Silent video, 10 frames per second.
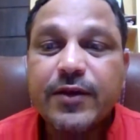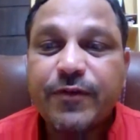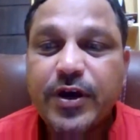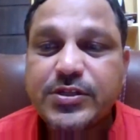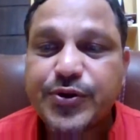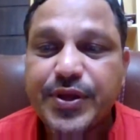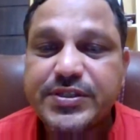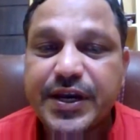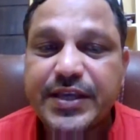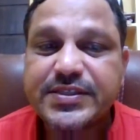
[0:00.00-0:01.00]
The first
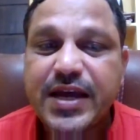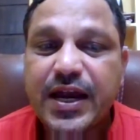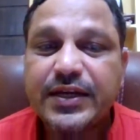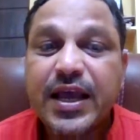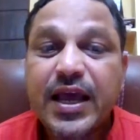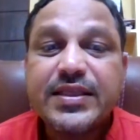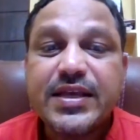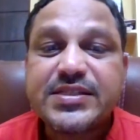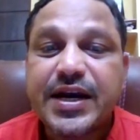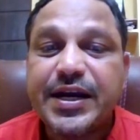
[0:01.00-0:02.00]
reason is that
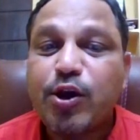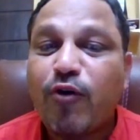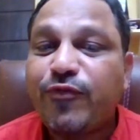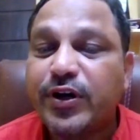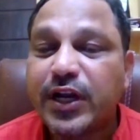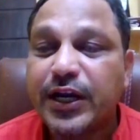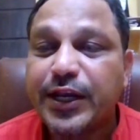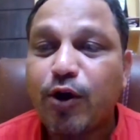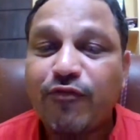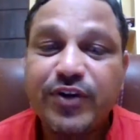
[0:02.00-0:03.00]
the study of
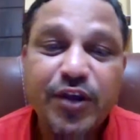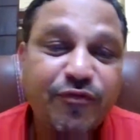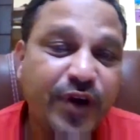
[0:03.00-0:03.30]
fertility of